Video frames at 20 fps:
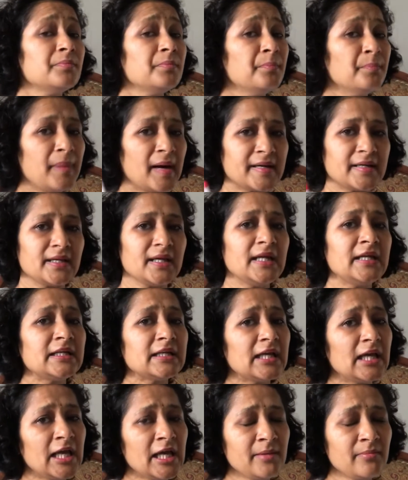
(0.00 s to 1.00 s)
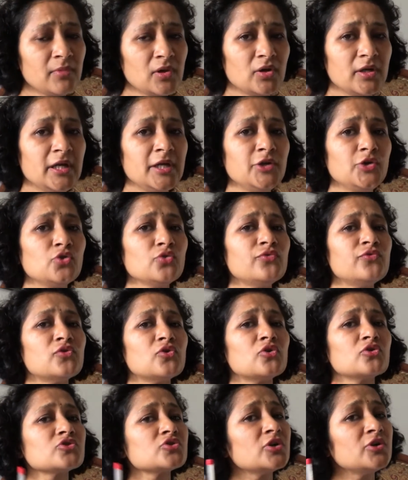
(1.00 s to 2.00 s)
But it came into
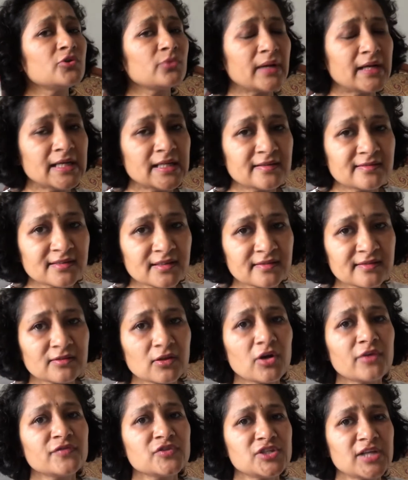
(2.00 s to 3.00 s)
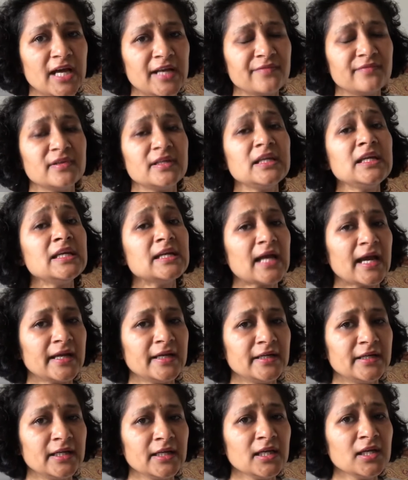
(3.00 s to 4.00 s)
force on 26th of January
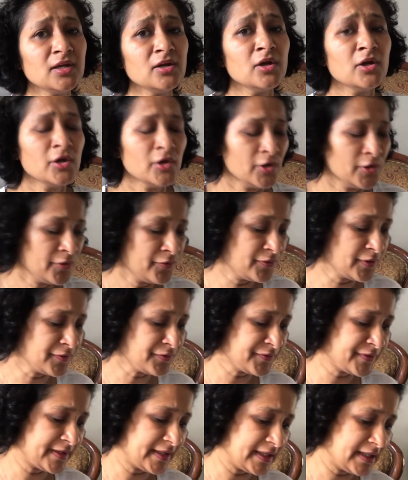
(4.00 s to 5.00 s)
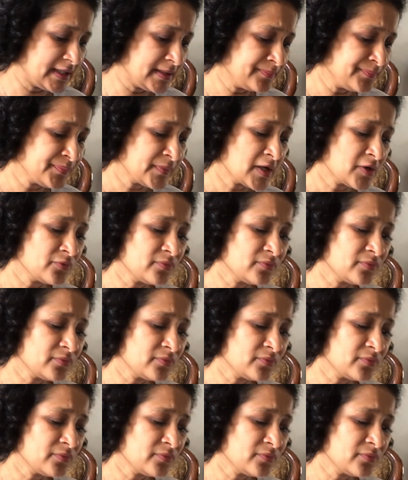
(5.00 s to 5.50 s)
1950,